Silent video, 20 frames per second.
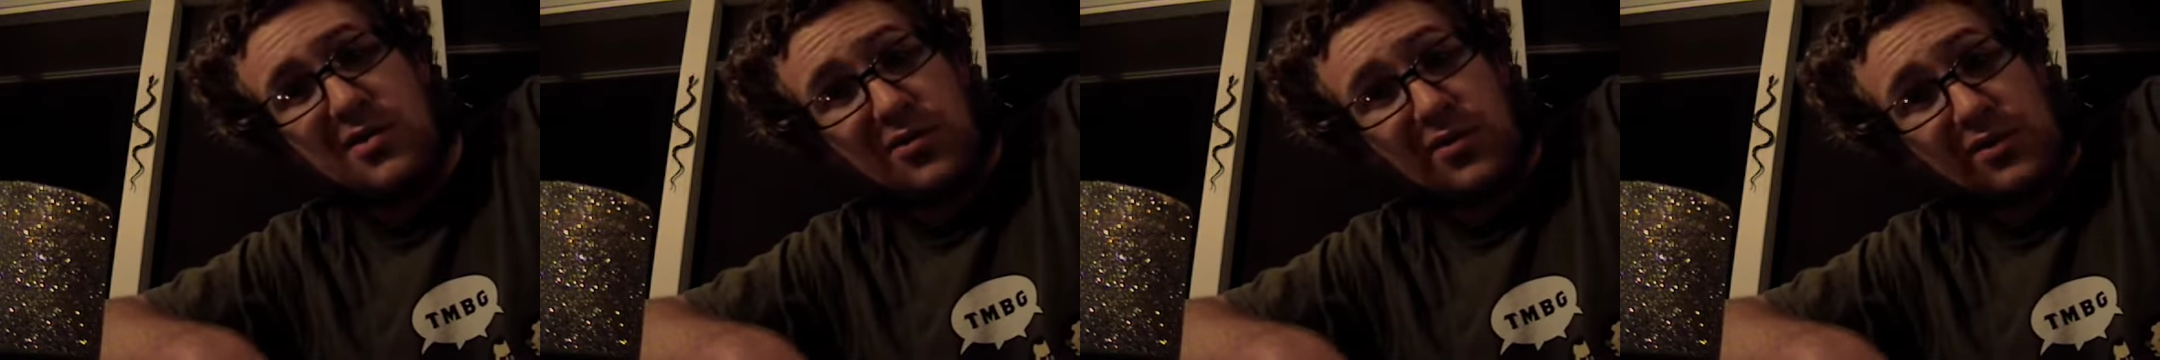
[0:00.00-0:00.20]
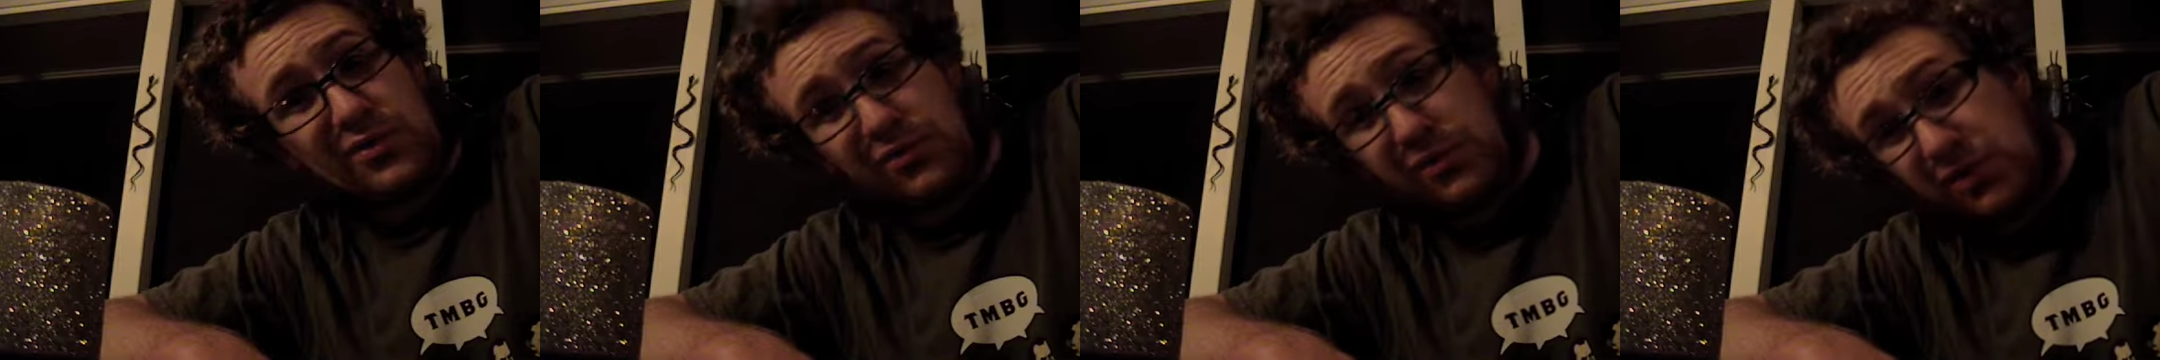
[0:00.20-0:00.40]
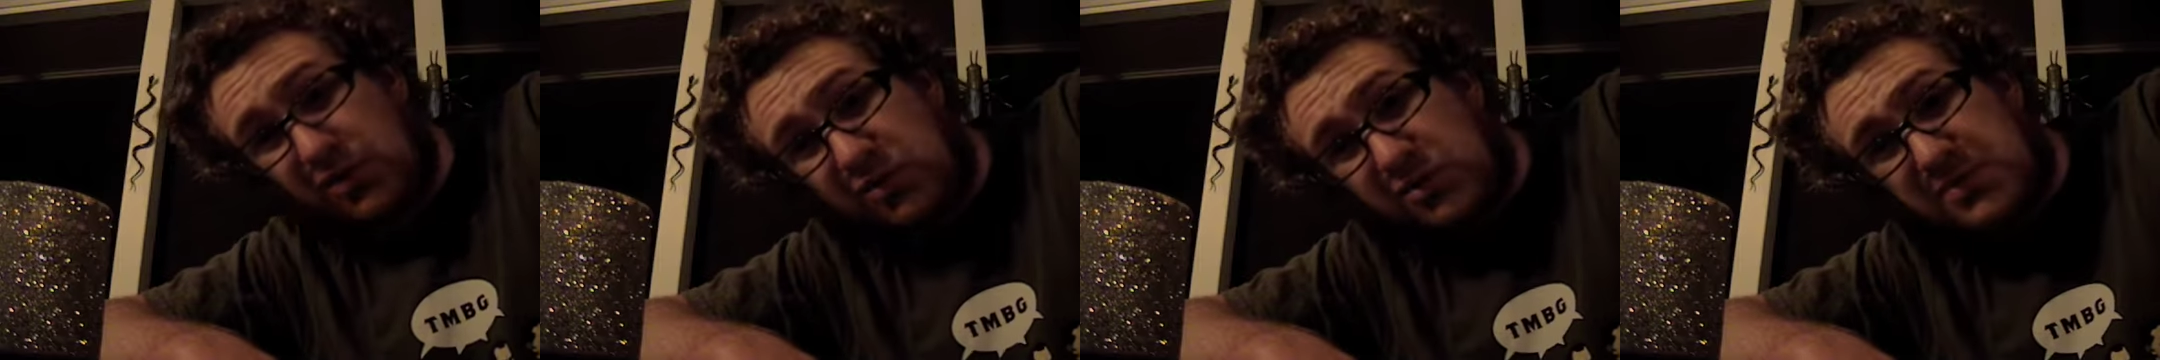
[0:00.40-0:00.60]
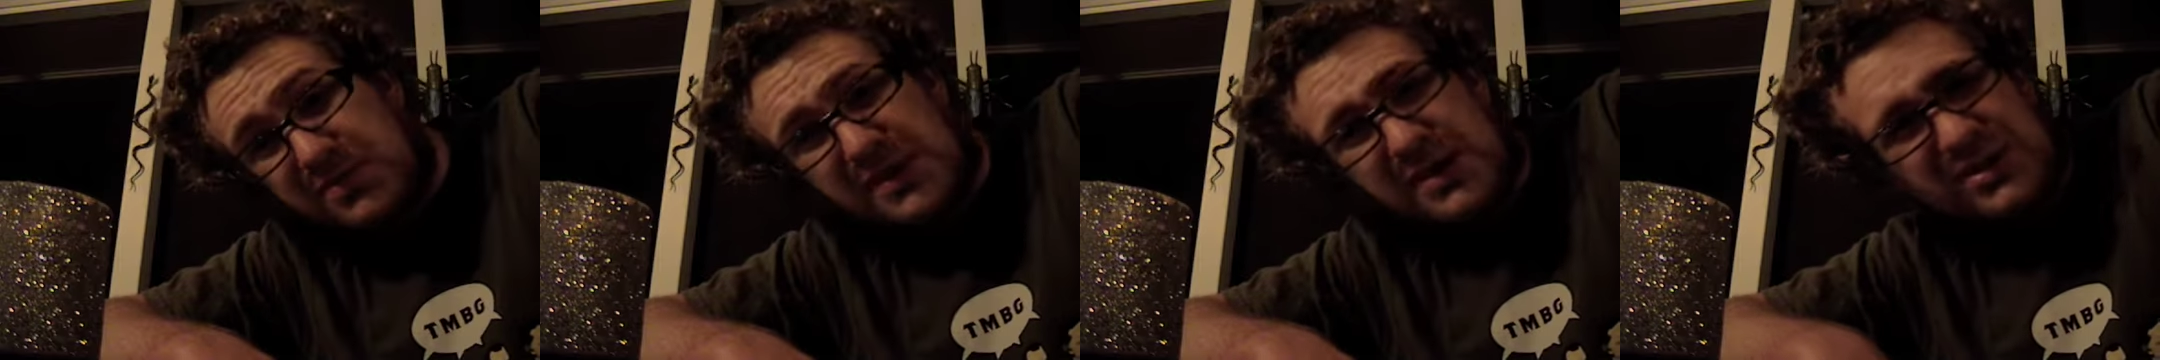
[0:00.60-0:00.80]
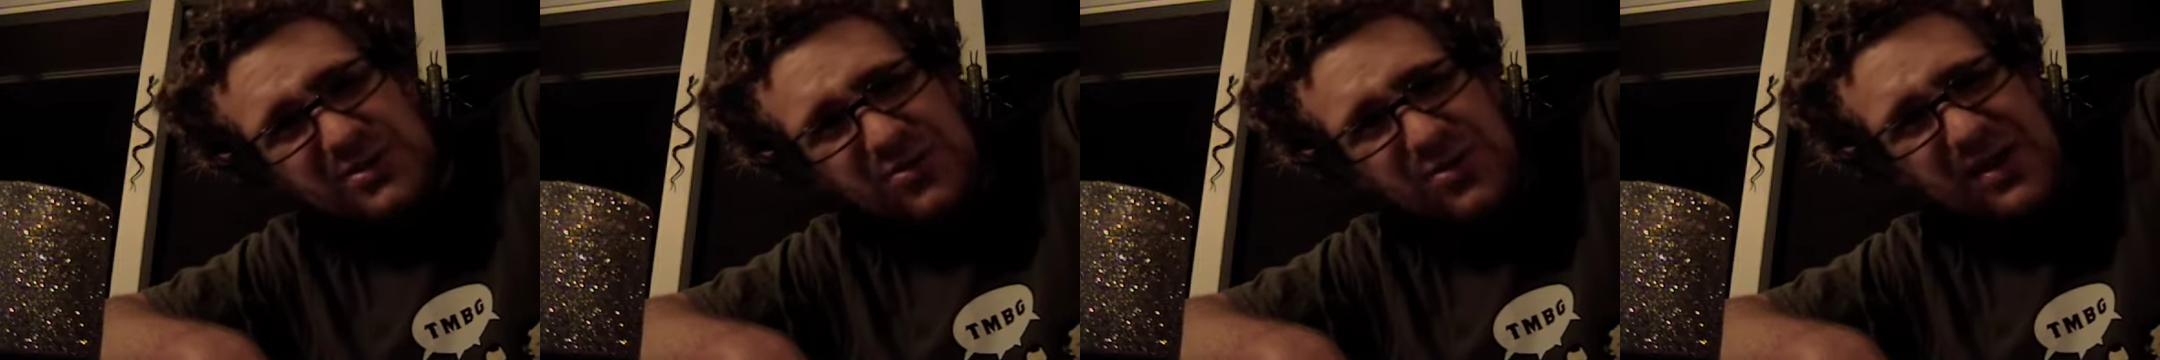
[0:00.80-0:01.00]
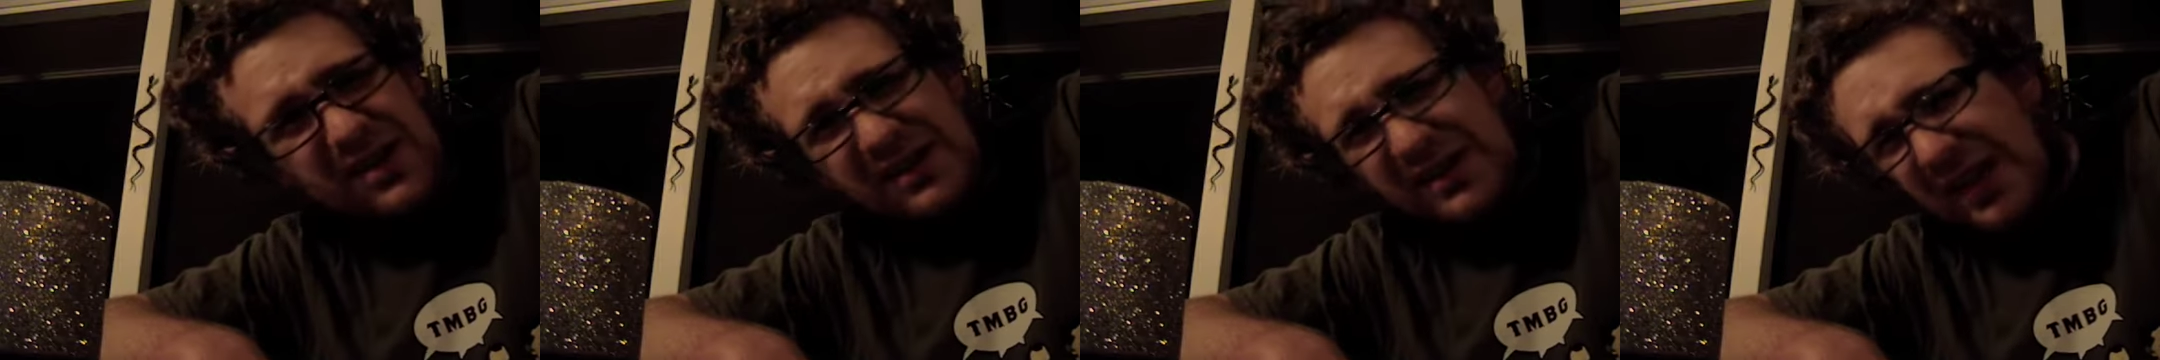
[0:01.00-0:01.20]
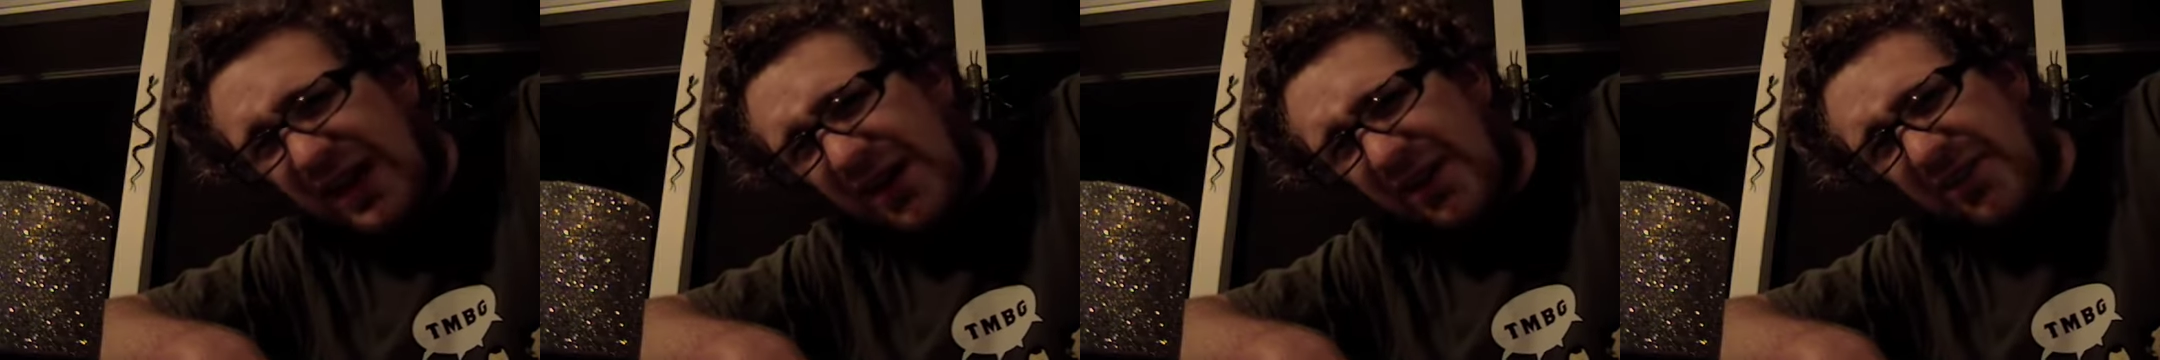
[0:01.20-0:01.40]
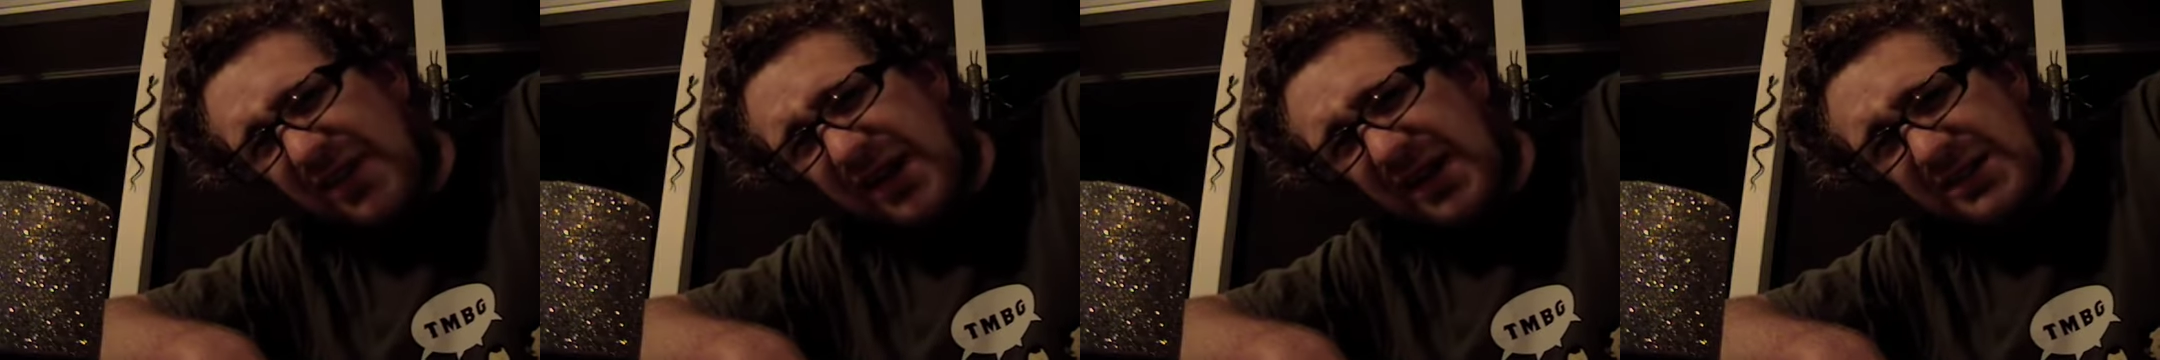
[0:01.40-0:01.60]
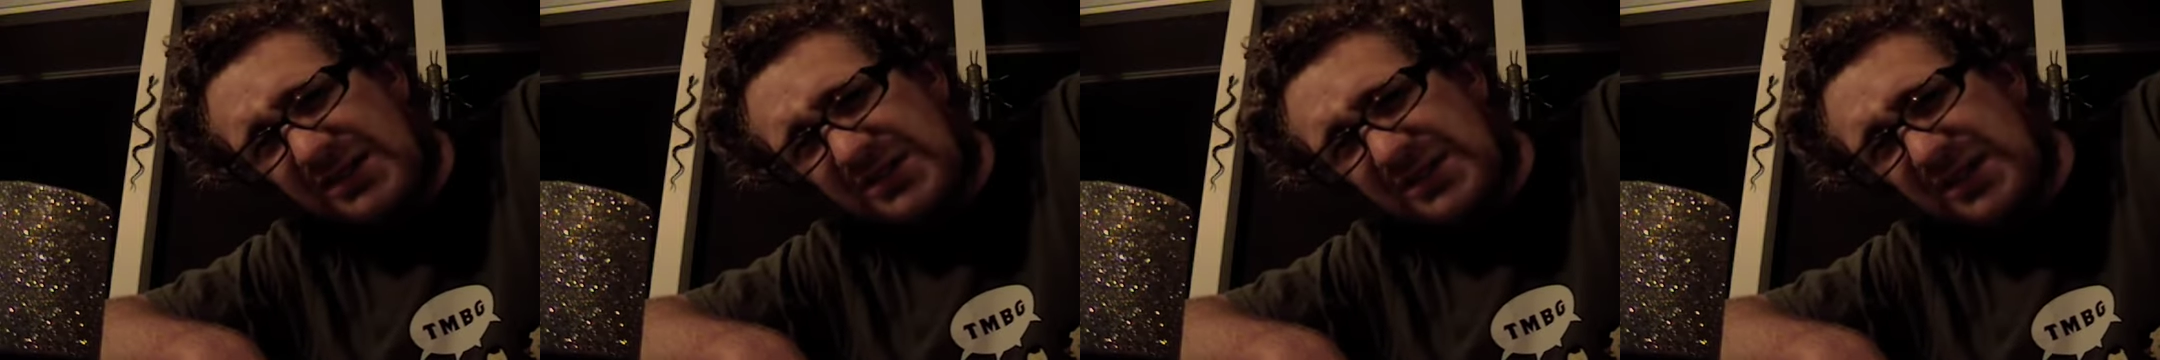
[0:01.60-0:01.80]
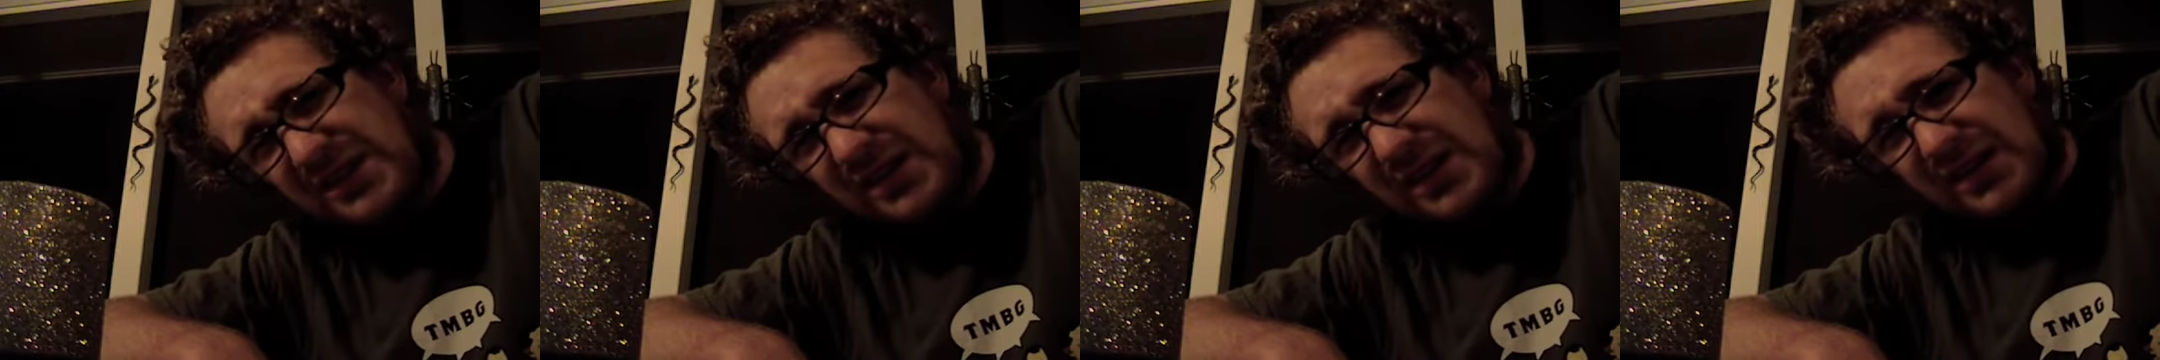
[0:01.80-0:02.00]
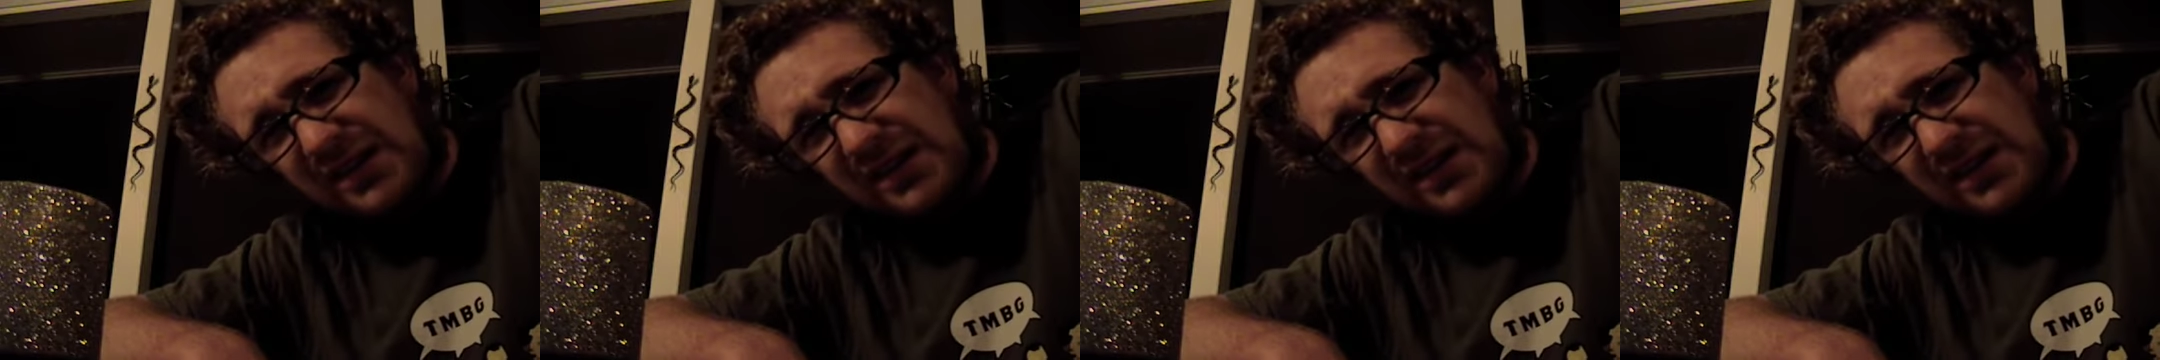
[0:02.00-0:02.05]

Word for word: what are we going to be doing now that